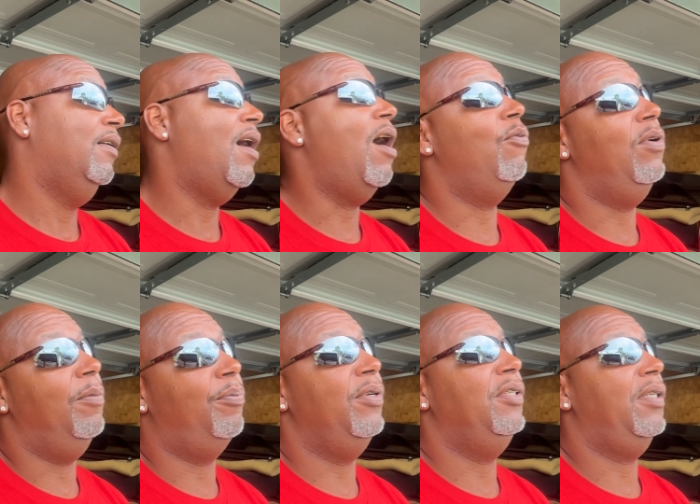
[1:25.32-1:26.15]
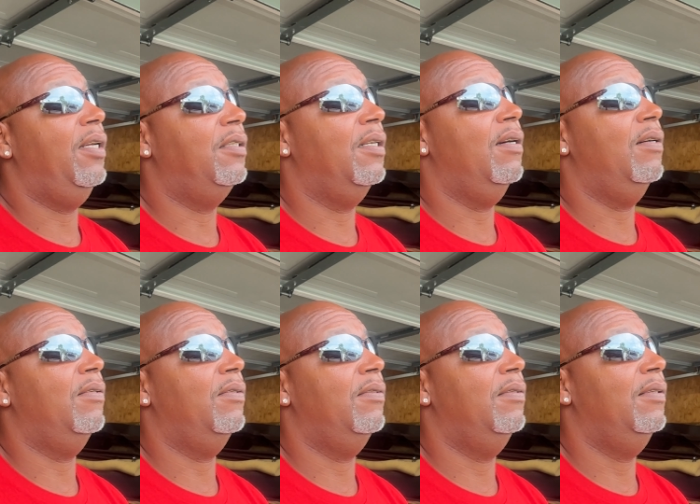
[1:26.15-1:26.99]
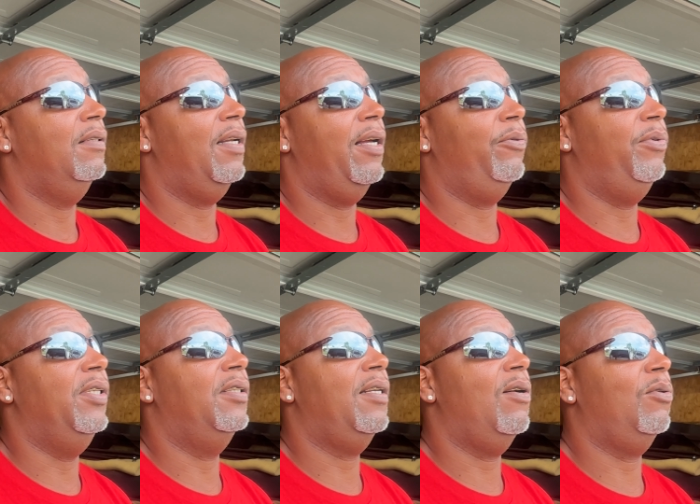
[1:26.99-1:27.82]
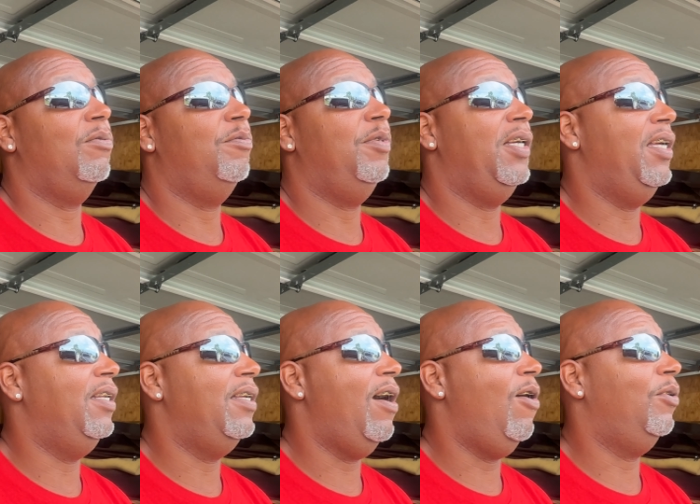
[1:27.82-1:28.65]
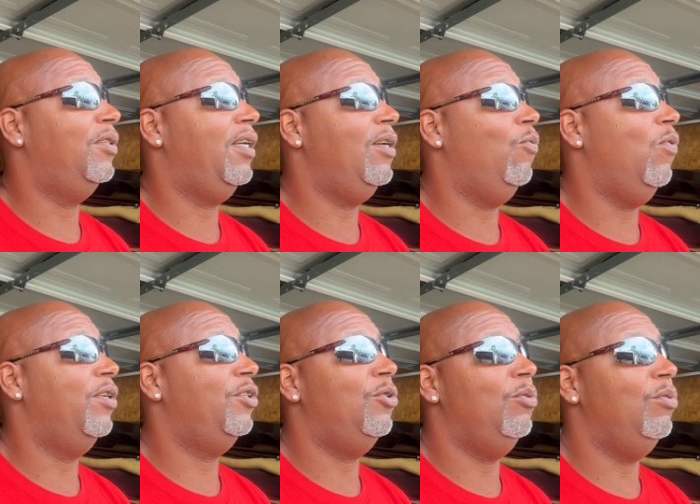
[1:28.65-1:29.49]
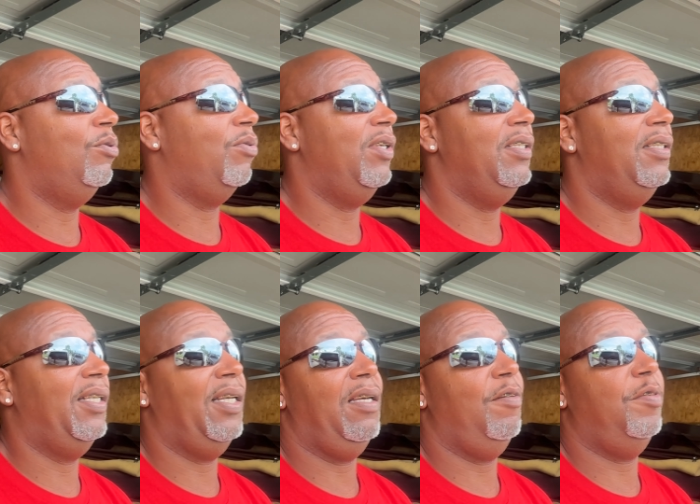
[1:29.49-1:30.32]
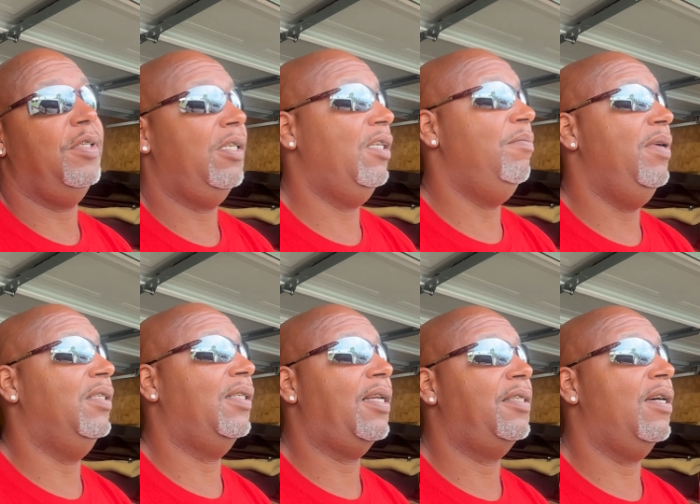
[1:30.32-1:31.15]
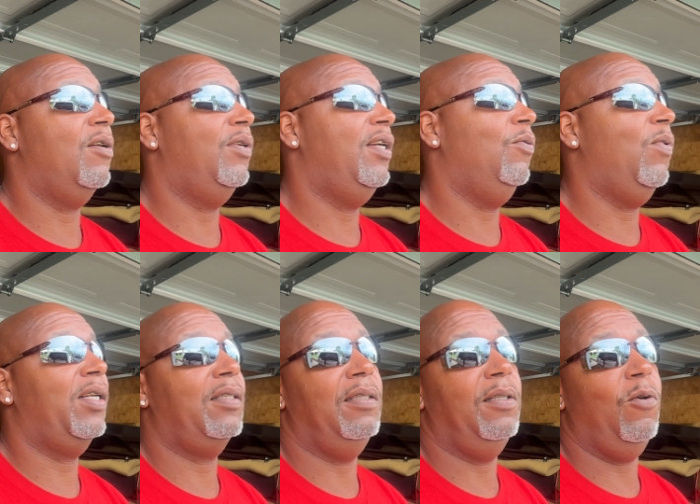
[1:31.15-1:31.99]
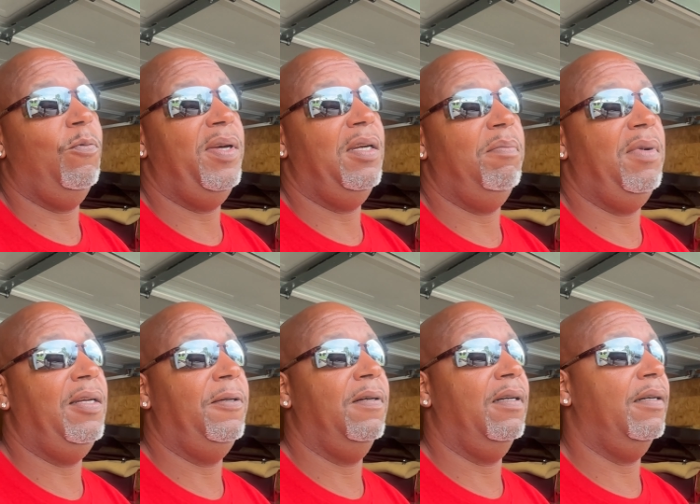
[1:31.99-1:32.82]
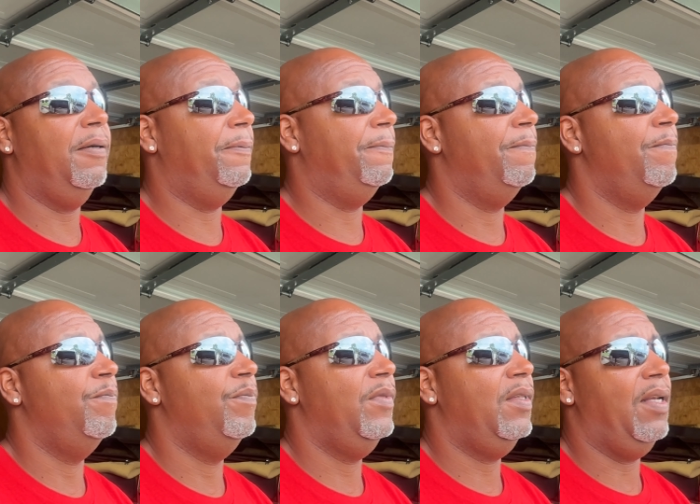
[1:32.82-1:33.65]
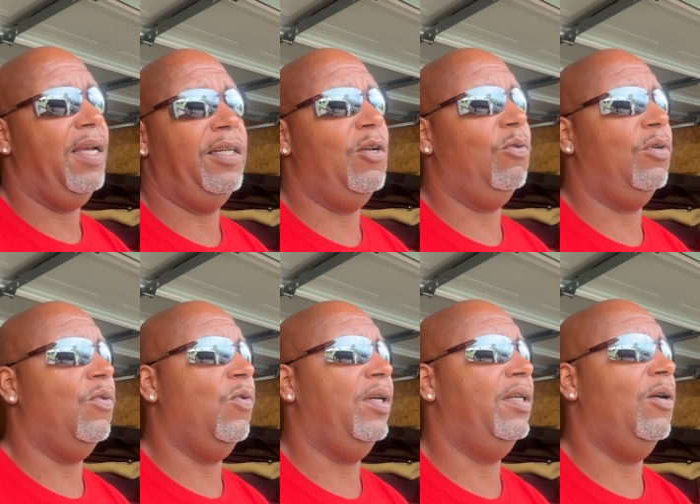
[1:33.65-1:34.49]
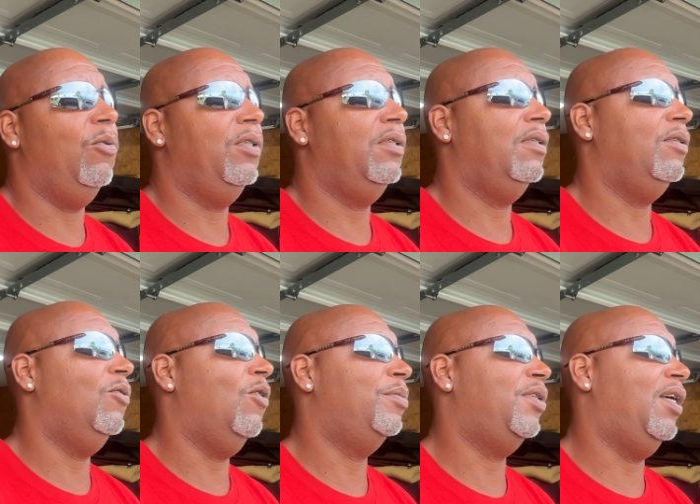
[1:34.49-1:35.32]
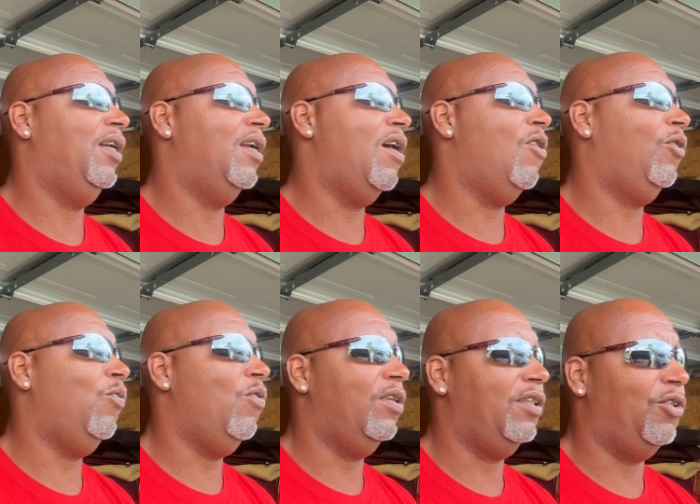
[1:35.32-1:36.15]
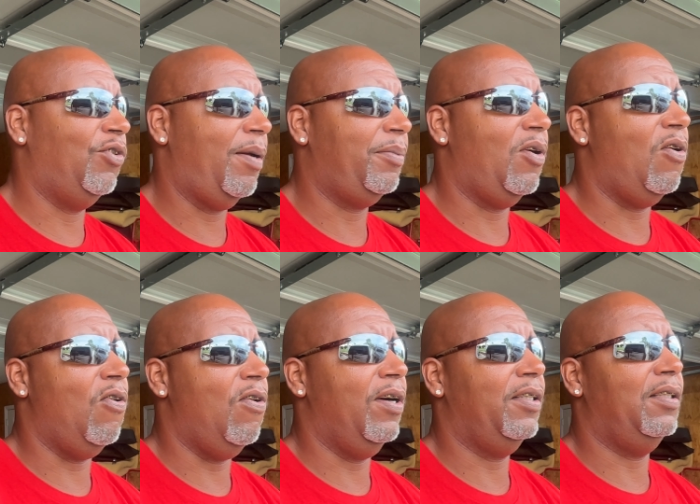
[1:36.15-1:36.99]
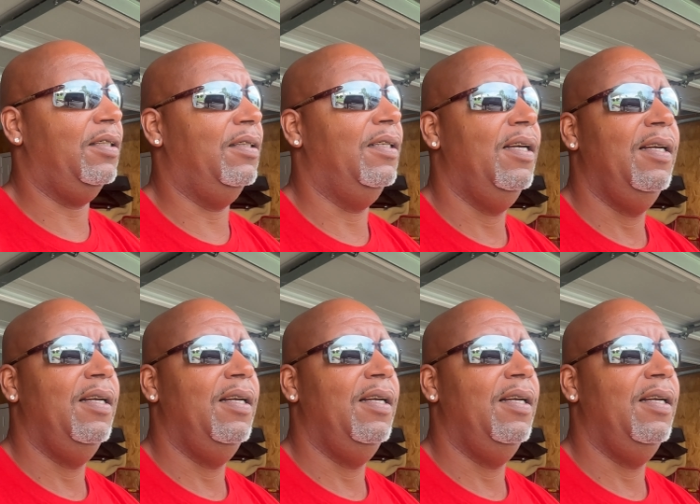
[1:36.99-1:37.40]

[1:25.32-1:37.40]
I really appreciate y'all. Like real talk, for any y'all to take one, two, three, ten, fifteen minutes out y'all day to watch a little old bitty me, um, it don't go unnoticed. You know what I'm saying? And all the ones that drop the hearts and